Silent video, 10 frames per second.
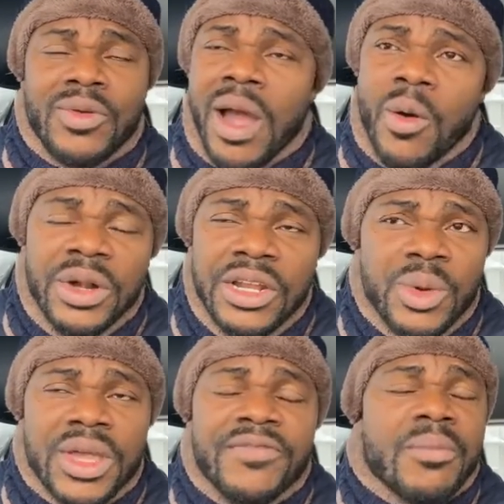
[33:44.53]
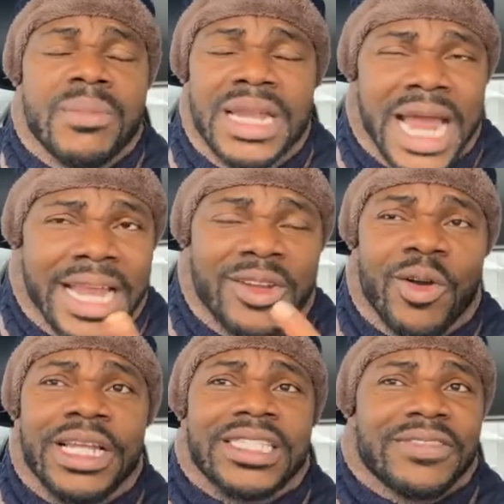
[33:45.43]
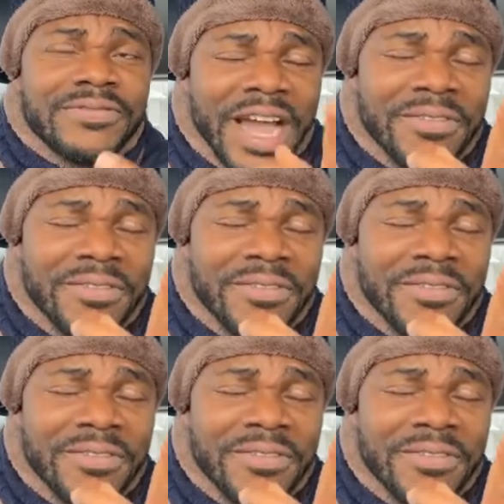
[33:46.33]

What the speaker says: You are only looking for maybe $9, $5,